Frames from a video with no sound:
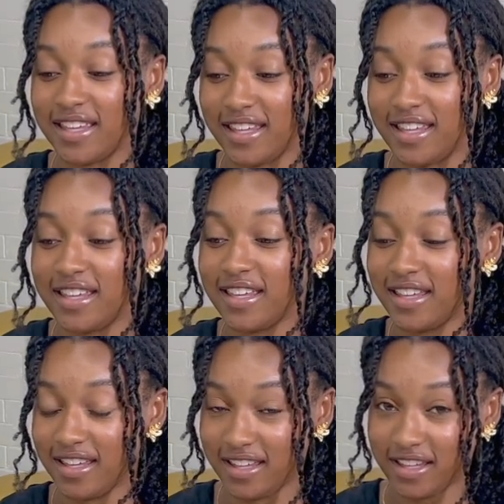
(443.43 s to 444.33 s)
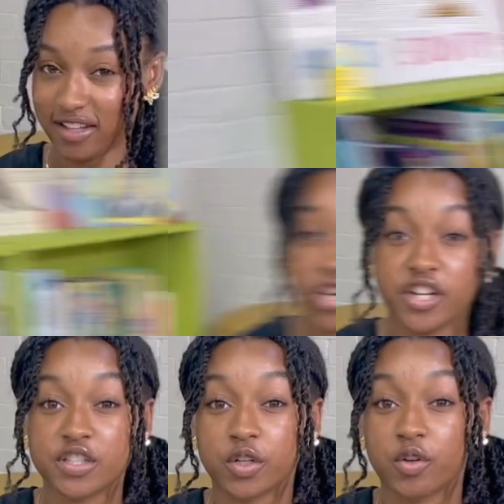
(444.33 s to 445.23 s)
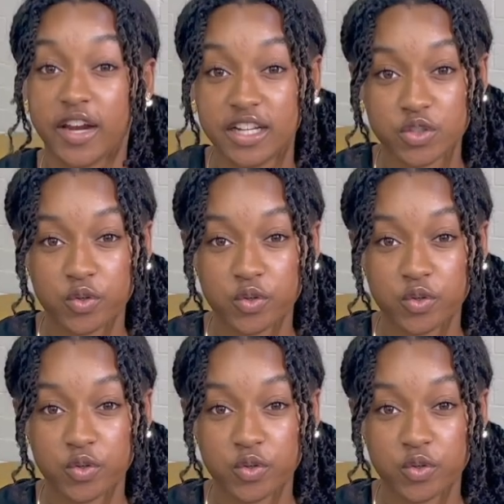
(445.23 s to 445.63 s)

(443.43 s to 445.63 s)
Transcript: A mirror is a great